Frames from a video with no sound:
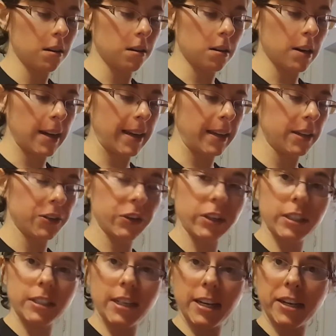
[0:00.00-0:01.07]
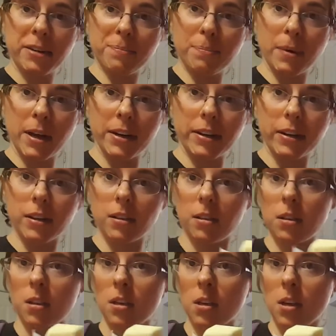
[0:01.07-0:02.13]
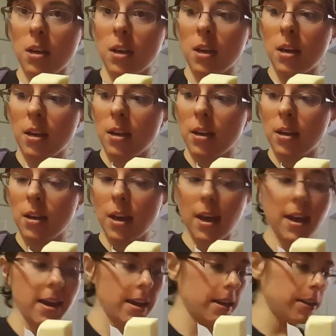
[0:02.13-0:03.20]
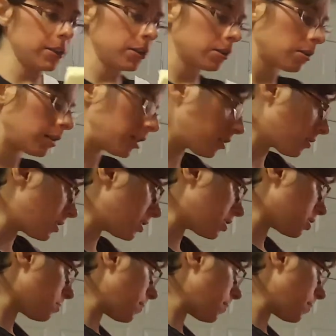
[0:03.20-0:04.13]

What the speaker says: All right, you're going to take your butter, and you're going to grease